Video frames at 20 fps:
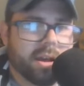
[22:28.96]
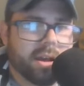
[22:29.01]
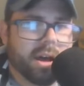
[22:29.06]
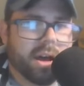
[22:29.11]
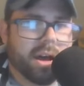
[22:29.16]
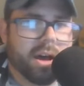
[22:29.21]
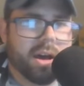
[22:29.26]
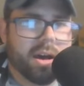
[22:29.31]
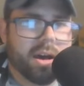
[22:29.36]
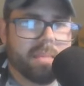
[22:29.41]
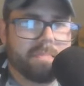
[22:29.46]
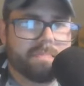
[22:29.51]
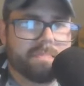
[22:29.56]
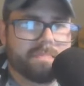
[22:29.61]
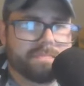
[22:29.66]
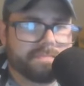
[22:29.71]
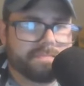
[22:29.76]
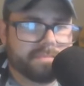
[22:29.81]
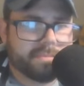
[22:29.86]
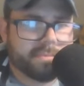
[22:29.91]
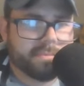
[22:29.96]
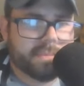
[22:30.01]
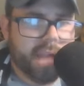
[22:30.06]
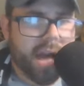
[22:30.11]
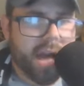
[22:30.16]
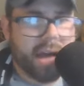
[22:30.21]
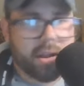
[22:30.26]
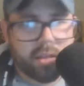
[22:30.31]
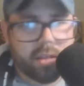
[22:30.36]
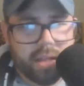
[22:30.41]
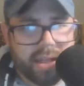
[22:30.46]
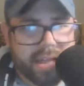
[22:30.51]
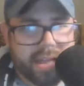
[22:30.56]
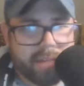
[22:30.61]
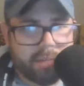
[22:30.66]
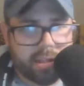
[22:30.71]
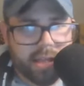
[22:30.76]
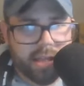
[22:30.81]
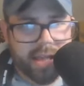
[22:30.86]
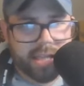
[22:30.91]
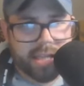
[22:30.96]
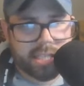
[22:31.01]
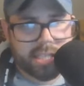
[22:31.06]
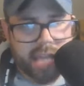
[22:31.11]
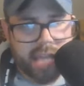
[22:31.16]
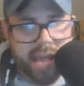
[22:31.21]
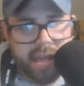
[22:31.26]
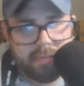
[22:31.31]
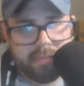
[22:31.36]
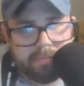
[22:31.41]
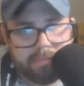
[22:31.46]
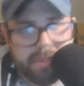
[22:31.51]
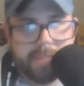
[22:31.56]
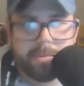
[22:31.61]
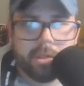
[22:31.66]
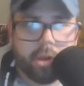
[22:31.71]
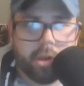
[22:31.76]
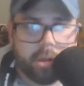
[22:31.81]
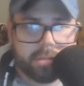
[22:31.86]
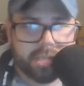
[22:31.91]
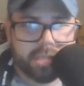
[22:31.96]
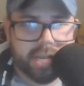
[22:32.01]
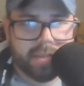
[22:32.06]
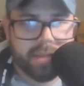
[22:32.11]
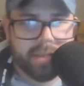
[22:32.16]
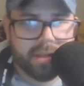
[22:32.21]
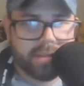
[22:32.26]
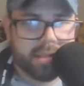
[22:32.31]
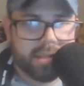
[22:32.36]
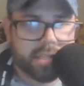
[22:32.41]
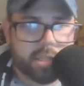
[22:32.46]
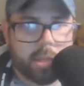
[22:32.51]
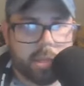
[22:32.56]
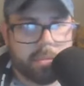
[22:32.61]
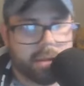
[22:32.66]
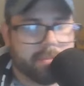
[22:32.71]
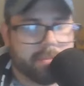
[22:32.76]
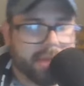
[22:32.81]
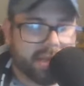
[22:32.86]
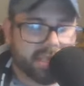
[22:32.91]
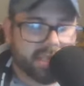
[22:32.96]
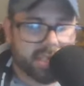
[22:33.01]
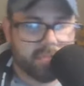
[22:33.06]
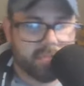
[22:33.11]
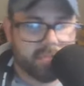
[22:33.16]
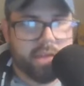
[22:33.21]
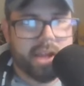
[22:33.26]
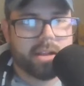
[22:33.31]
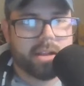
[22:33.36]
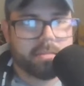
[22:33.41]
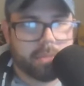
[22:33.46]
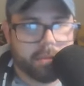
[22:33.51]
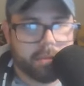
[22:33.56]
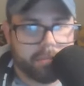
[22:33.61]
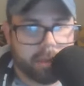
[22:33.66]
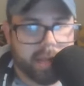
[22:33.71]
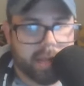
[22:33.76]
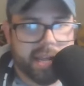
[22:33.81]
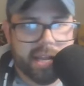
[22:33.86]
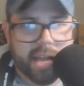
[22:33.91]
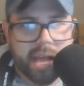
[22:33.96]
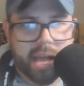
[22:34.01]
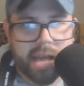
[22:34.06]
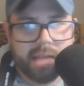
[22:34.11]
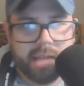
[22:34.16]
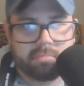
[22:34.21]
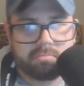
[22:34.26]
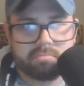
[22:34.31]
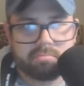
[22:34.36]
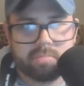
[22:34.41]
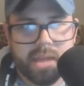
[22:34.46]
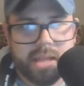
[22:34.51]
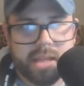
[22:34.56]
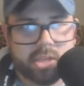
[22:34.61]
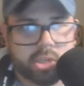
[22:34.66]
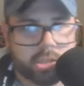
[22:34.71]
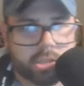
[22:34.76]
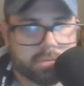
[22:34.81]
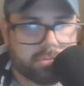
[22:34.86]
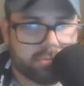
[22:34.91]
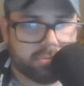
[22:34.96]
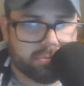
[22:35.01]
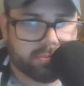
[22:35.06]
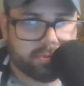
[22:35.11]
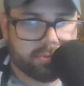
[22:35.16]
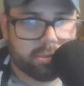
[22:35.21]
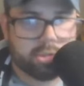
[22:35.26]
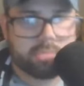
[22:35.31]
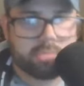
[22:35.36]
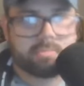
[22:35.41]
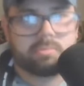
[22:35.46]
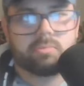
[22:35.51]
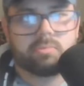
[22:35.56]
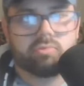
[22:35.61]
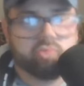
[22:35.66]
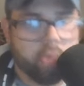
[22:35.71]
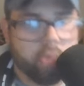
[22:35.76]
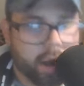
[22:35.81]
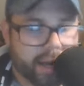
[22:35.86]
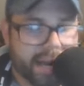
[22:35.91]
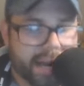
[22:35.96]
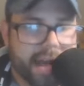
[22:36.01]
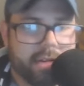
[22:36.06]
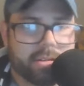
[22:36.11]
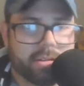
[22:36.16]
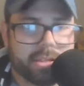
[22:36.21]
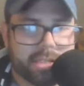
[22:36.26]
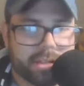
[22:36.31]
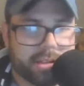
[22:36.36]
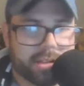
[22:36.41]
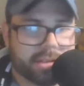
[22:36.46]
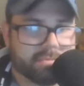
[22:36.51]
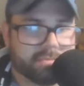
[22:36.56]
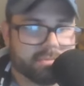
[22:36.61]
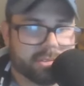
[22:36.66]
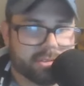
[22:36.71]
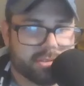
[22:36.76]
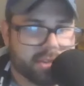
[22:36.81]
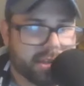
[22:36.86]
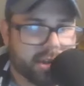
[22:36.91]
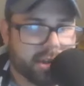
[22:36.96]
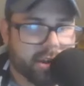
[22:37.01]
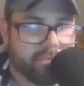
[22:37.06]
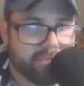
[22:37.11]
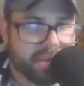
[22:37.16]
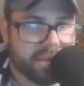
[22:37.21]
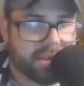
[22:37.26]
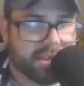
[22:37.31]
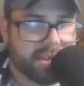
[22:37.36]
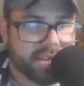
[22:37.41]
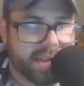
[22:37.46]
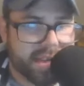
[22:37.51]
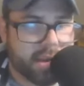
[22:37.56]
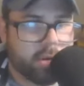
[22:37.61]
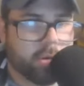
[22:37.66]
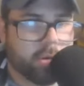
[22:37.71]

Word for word: I don't like MLS and people are upset about this, so I'm going to make some random complaint and just run it out until it, I beat the dead